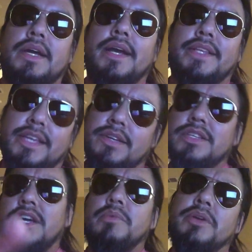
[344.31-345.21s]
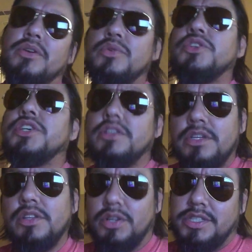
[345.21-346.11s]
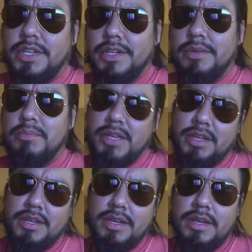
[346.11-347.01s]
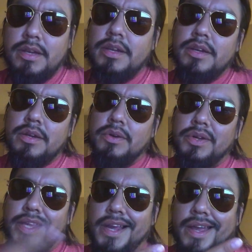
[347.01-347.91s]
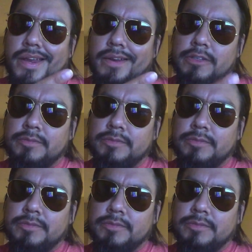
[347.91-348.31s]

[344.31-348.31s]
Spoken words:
And then you tell me who she looks like, me or the guy.